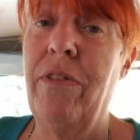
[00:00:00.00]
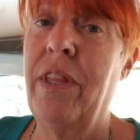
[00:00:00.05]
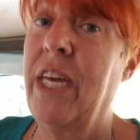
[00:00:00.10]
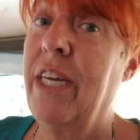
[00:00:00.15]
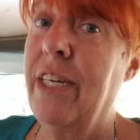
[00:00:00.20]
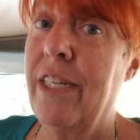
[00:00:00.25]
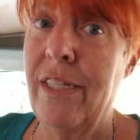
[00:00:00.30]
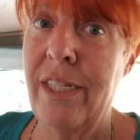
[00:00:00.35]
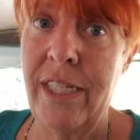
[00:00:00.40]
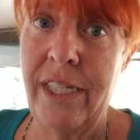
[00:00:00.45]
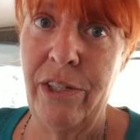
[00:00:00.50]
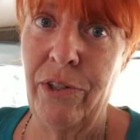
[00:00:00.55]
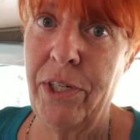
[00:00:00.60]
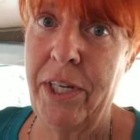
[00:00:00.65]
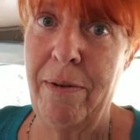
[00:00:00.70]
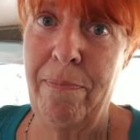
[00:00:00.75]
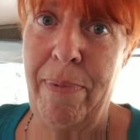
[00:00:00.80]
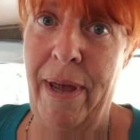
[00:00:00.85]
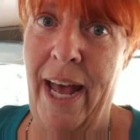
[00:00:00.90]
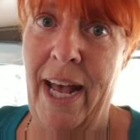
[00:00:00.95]
They can still
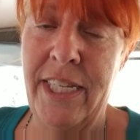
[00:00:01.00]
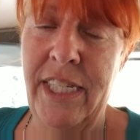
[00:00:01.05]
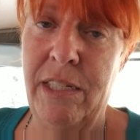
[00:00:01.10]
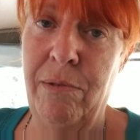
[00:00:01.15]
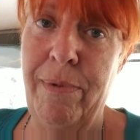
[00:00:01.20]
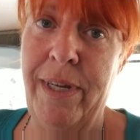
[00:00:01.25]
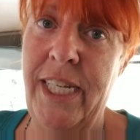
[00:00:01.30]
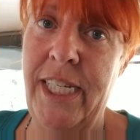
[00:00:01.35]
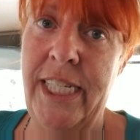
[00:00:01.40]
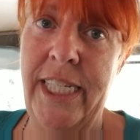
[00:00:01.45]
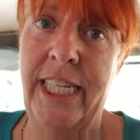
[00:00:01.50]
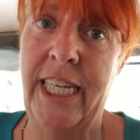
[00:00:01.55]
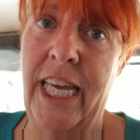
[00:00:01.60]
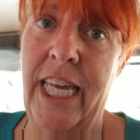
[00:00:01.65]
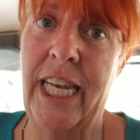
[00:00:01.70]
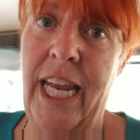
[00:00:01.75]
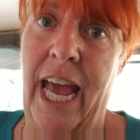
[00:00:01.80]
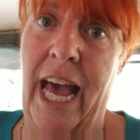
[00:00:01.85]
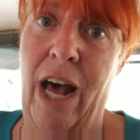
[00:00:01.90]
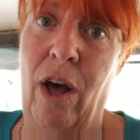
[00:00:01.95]
get past me to
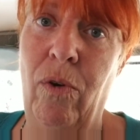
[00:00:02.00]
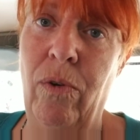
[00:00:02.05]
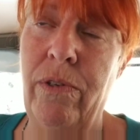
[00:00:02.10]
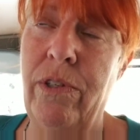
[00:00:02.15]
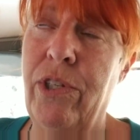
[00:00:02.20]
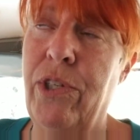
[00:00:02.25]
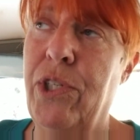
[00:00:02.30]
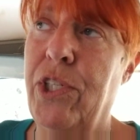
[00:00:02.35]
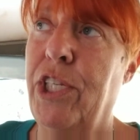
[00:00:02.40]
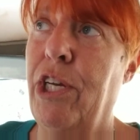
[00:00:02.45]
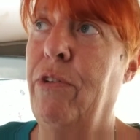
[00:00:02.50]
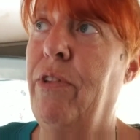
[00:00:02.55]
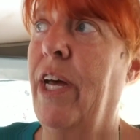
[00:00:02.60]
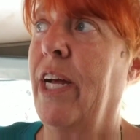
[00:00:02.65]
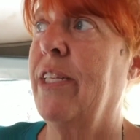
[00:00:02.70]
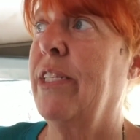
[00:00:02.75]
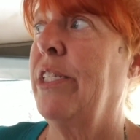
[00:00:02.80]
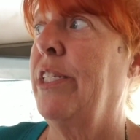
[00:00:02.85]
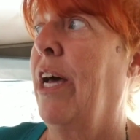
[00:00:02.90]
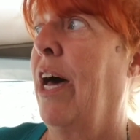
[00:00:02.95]
get out, so
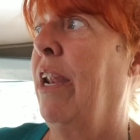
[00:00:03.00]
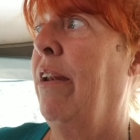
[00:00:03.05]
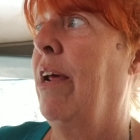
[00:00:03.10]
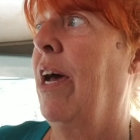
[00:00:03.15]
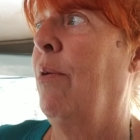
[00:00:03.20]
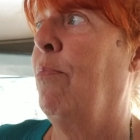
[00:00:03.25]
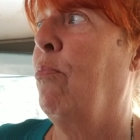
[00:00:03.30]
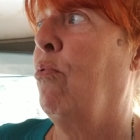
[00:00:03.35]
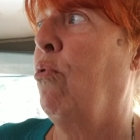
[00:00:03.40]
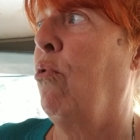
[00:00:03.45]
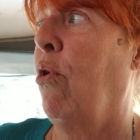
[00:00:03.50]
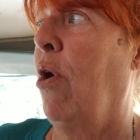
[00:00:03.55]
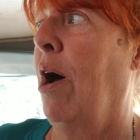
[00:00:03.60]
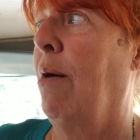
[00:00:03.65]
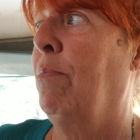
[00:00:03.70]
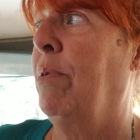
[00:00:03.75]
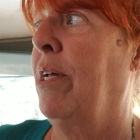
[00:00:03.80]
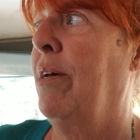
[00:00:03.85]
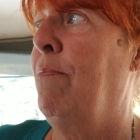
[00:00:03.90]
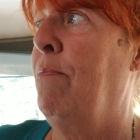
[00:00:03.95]
that's not a
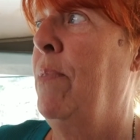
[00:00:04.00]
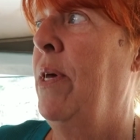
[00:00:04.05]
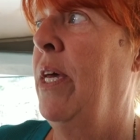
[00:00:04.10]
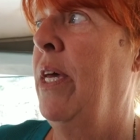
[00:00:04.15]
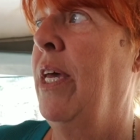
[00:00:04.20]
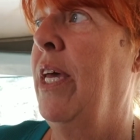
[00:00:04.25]
problem.